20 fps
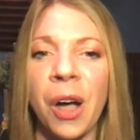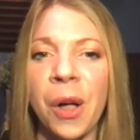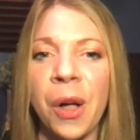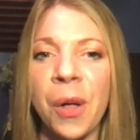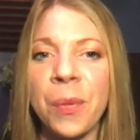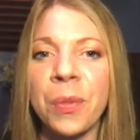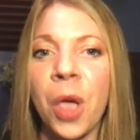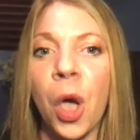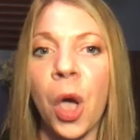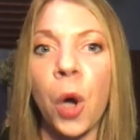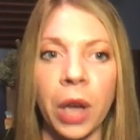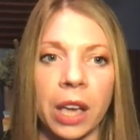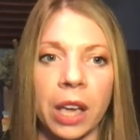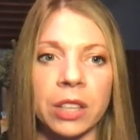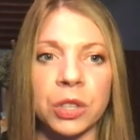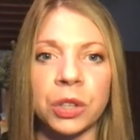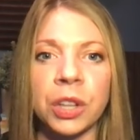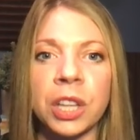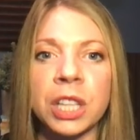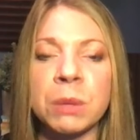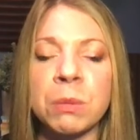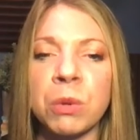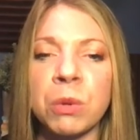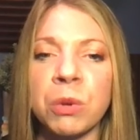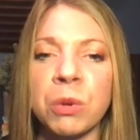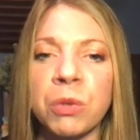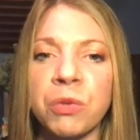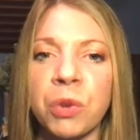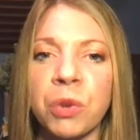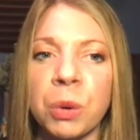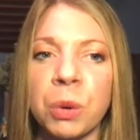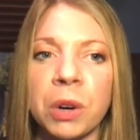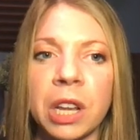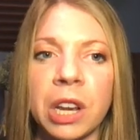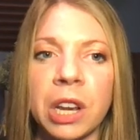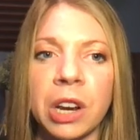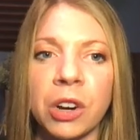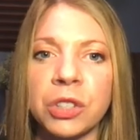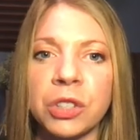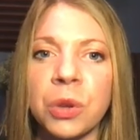Okay, so let's move forward
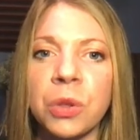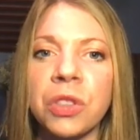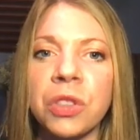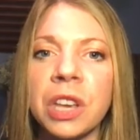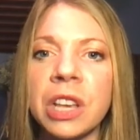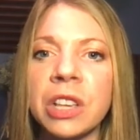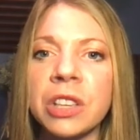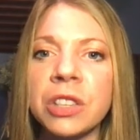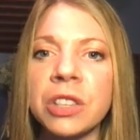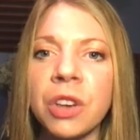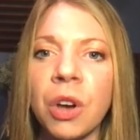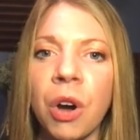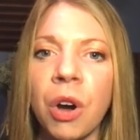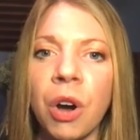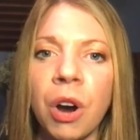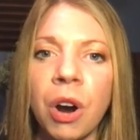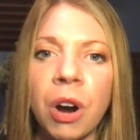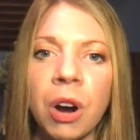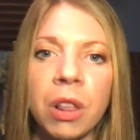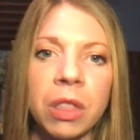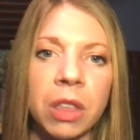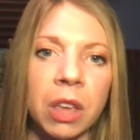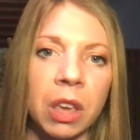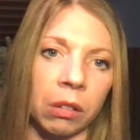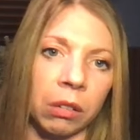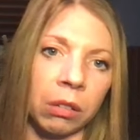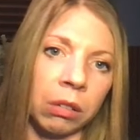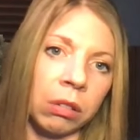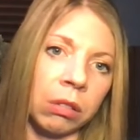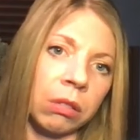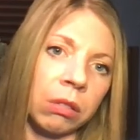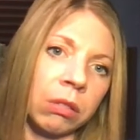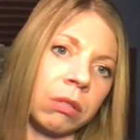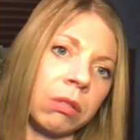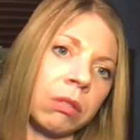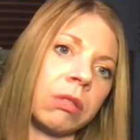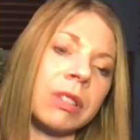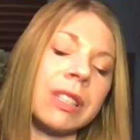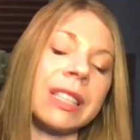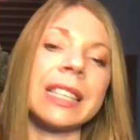here. So these are the
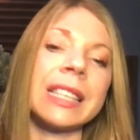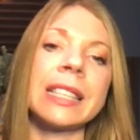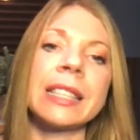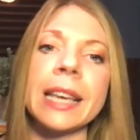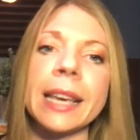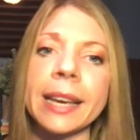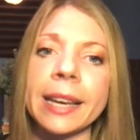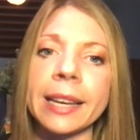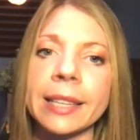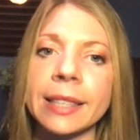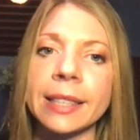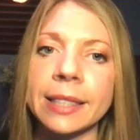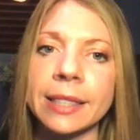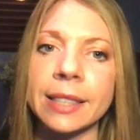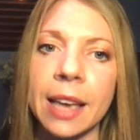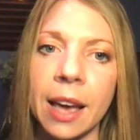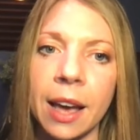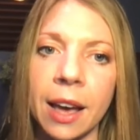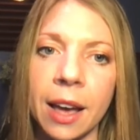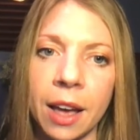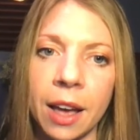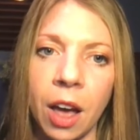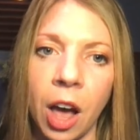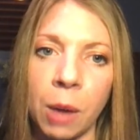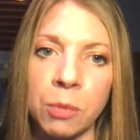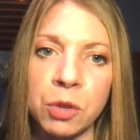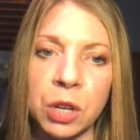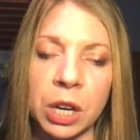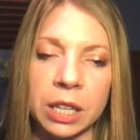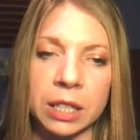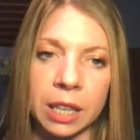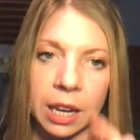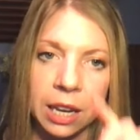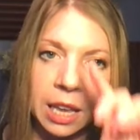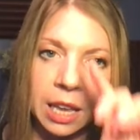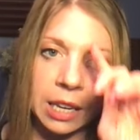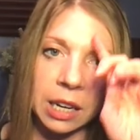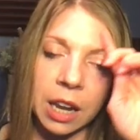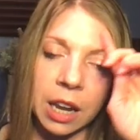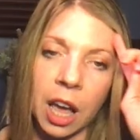6 objects that I
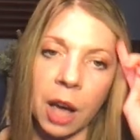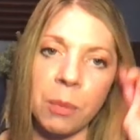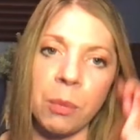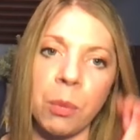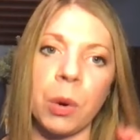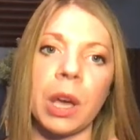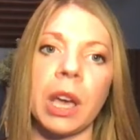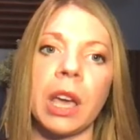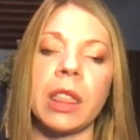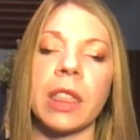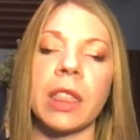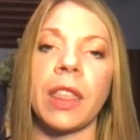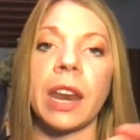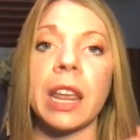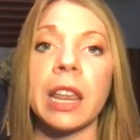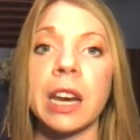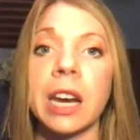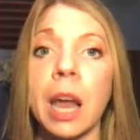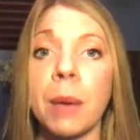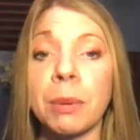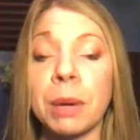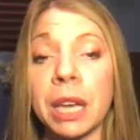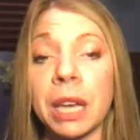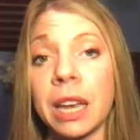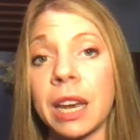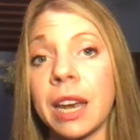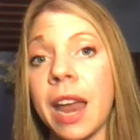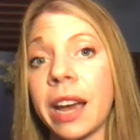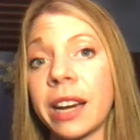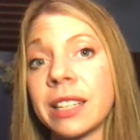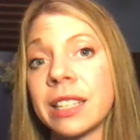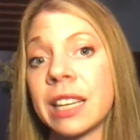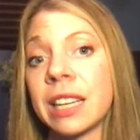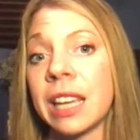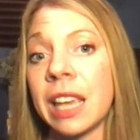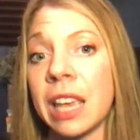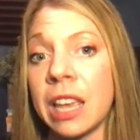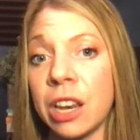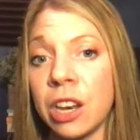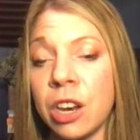ended up with and that I ended up connecting
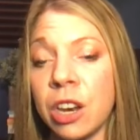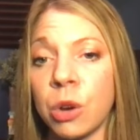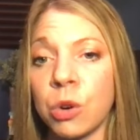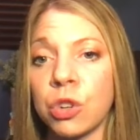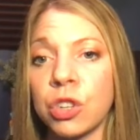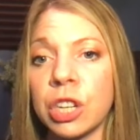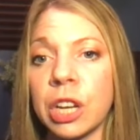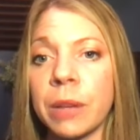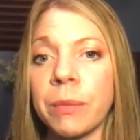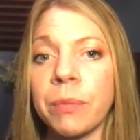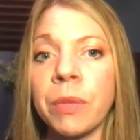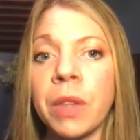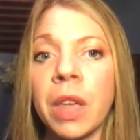in Notion.